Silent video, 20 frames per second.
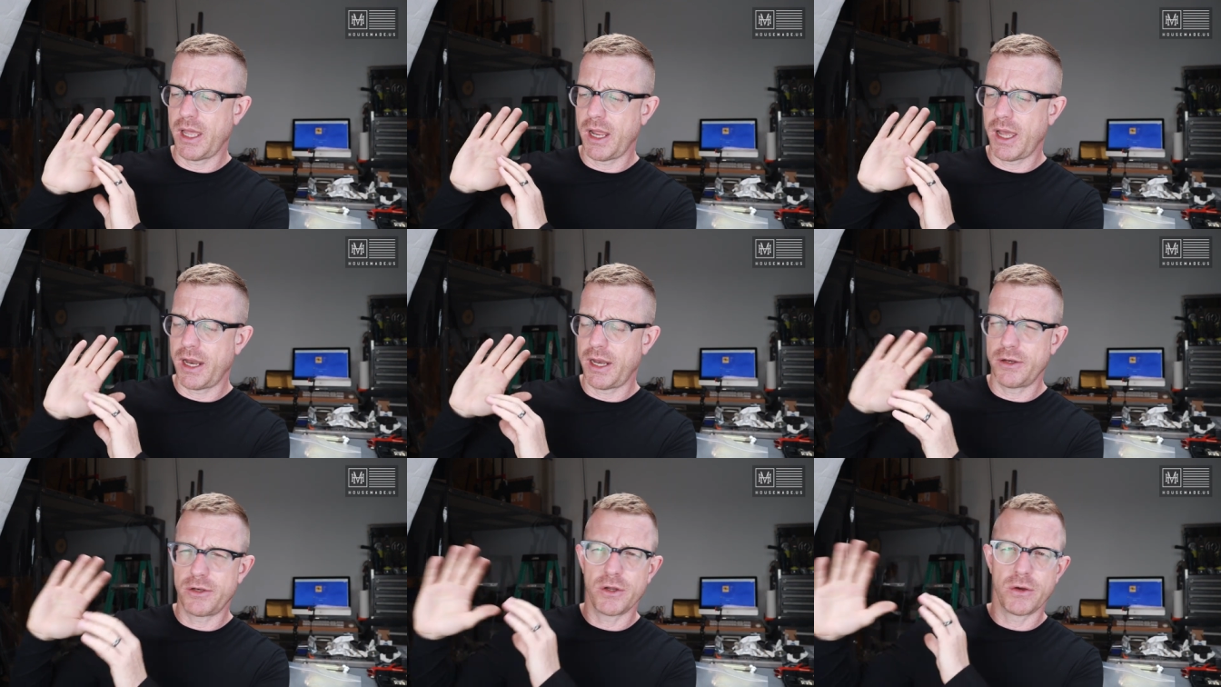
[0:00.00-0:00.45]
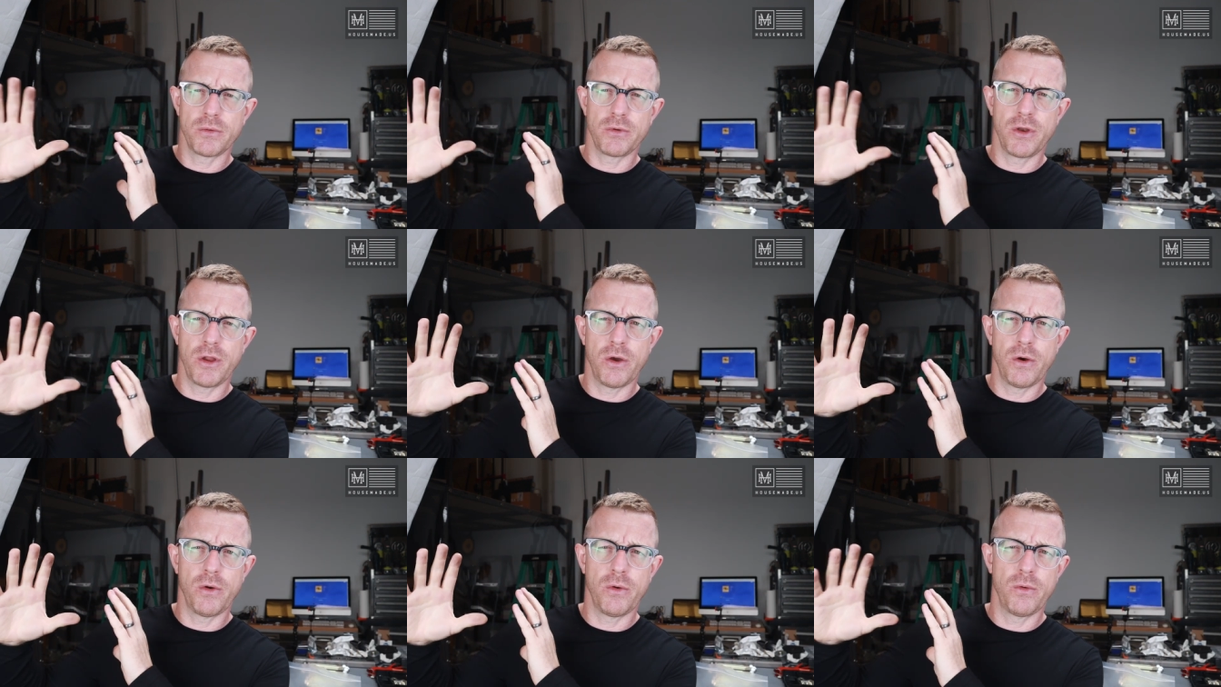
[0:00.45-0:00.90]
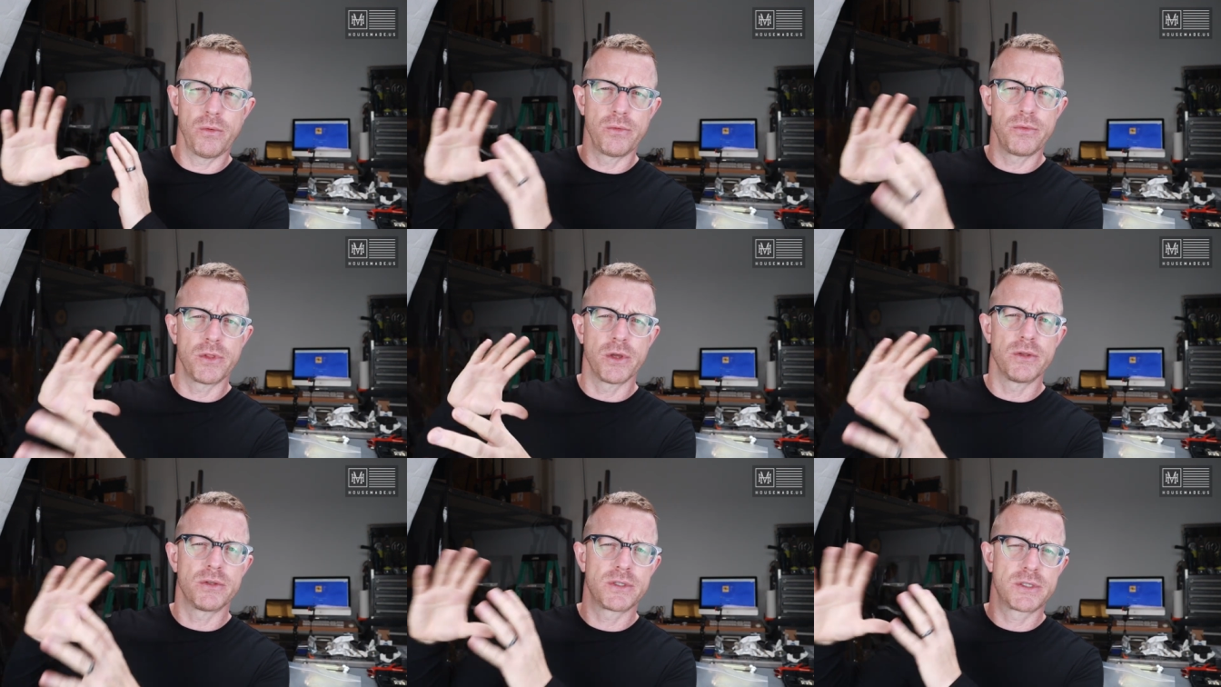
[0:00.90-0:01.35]
I, I, don't
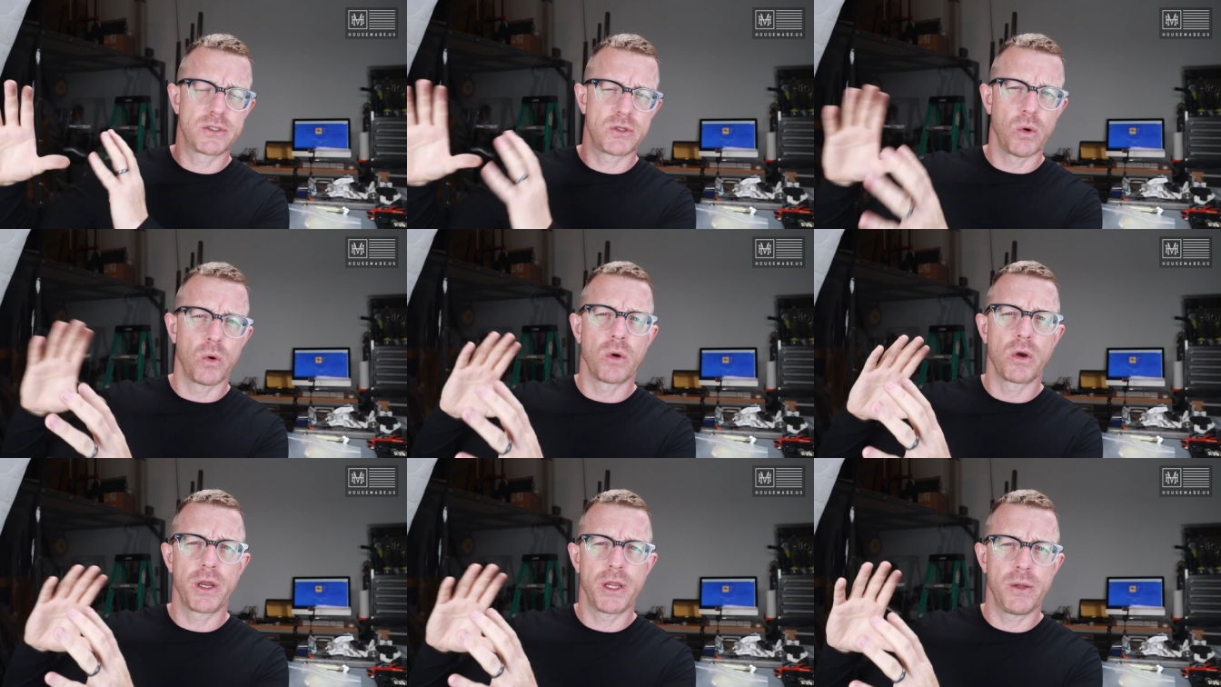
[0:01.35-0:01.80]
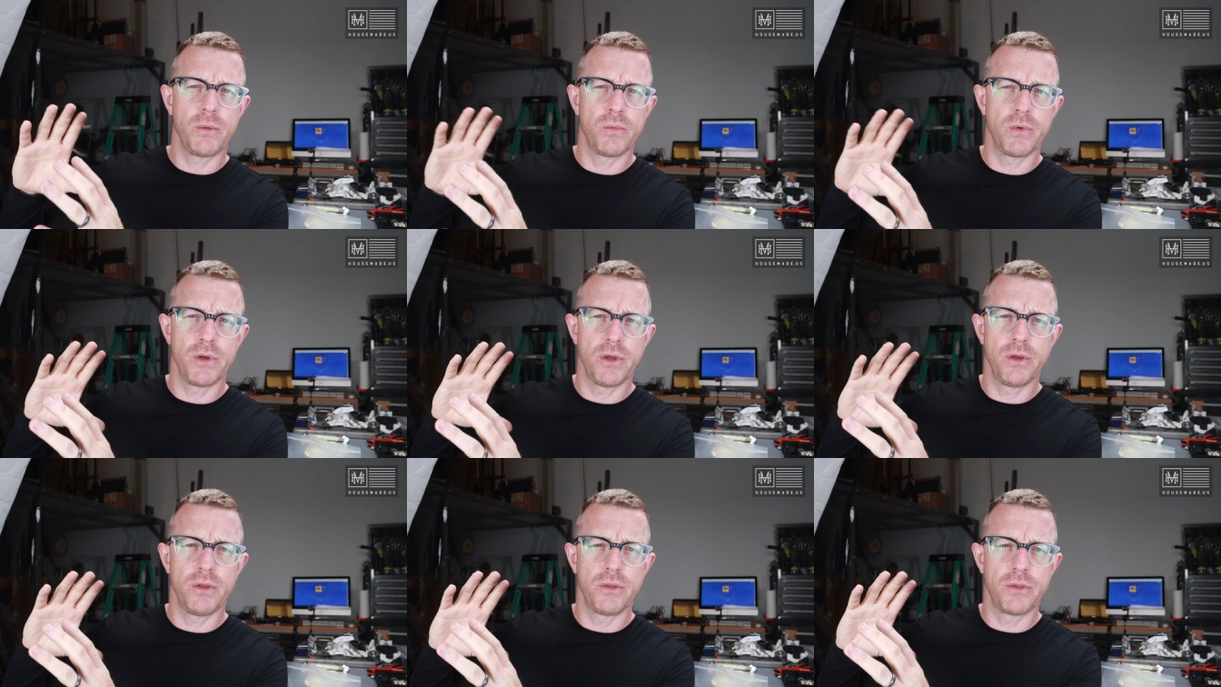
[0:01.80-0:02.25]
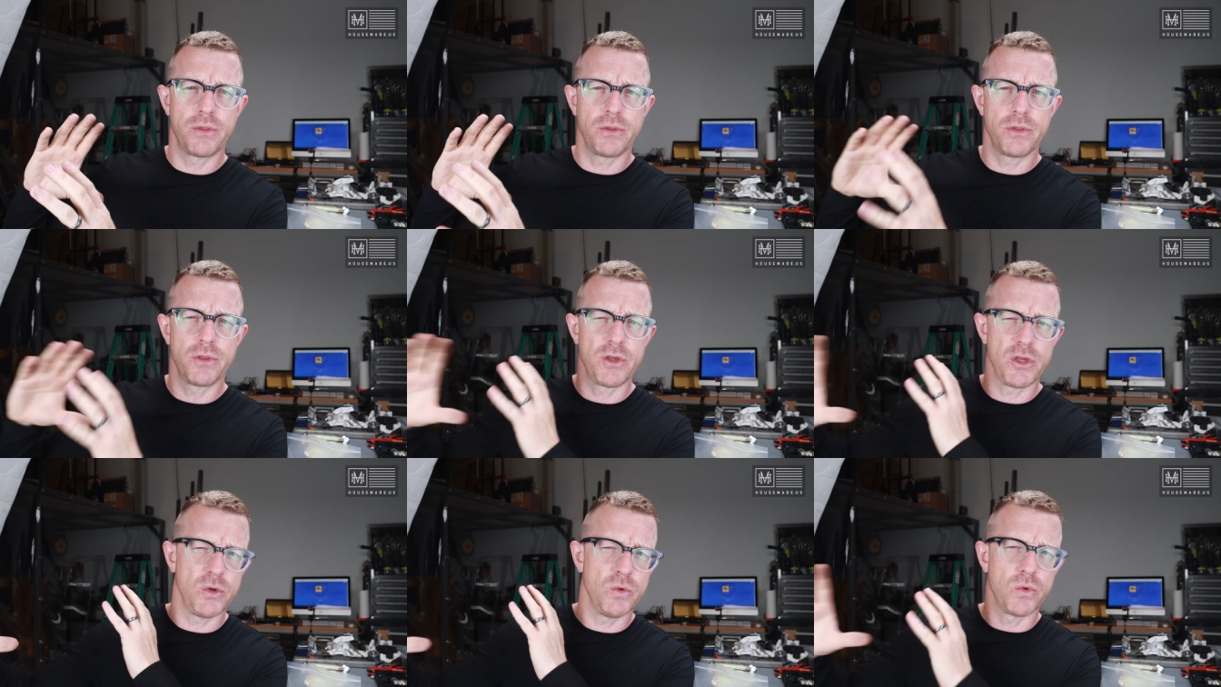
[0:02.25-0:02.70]
know the story with
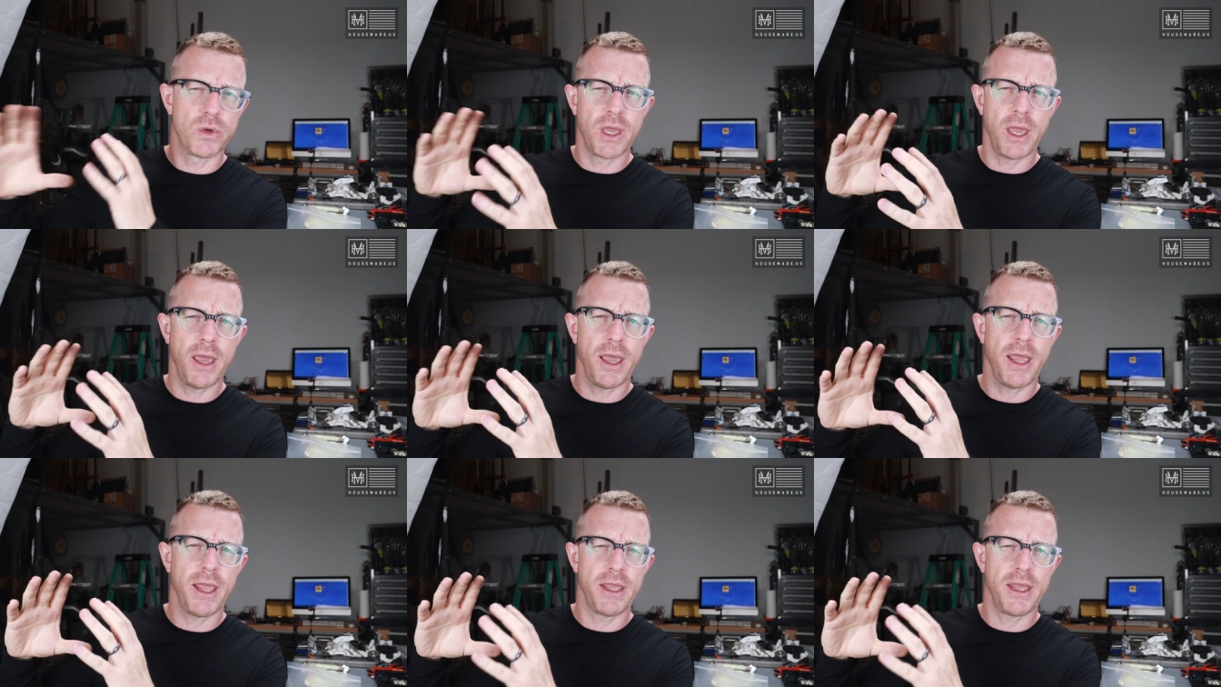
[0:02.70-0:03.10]
the UK,